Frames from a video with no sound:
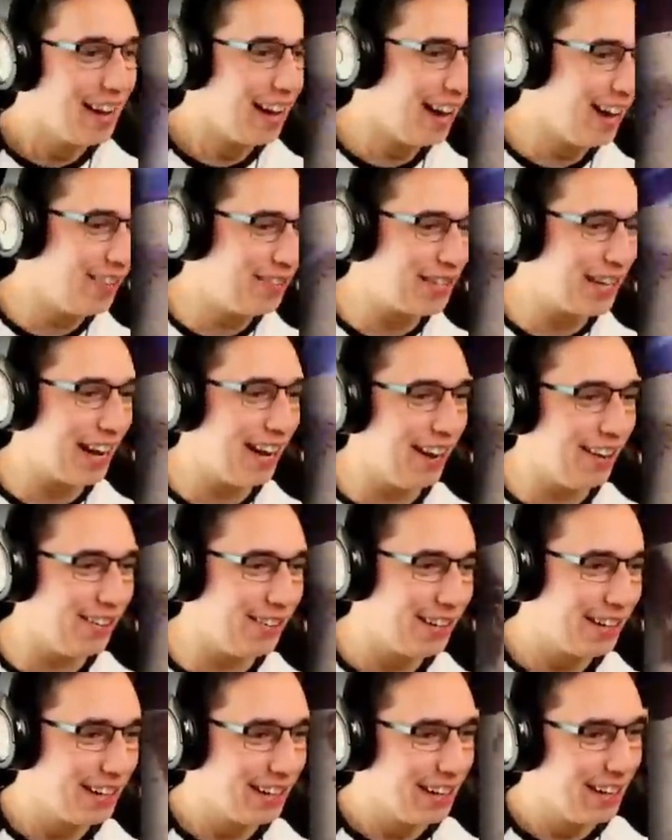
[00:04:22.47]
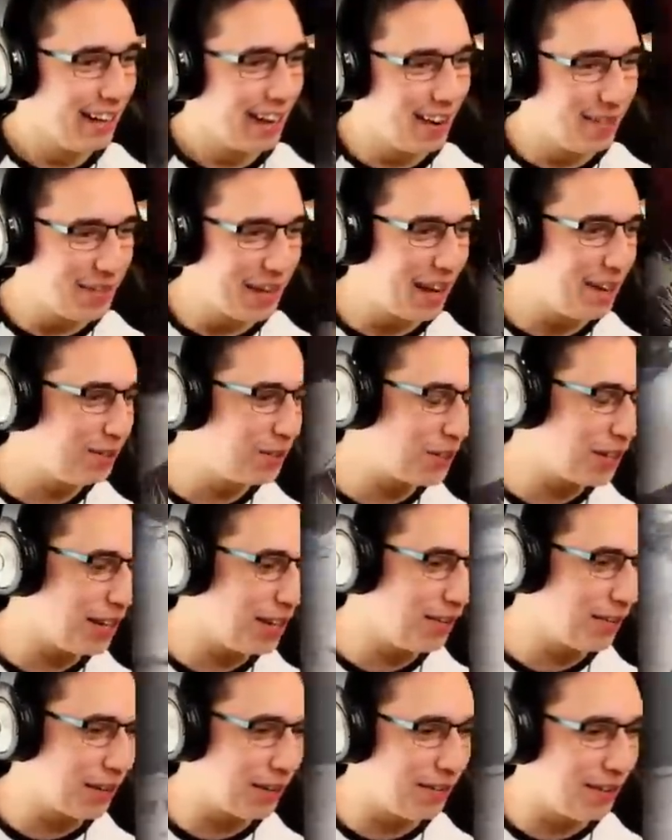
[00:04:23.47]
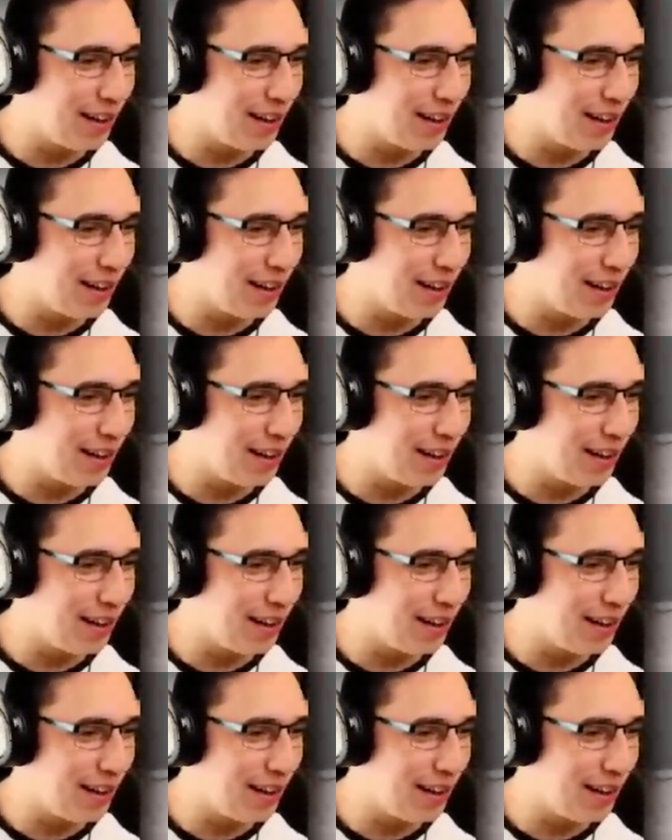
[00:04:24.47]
I'm down. I'm down, team. Come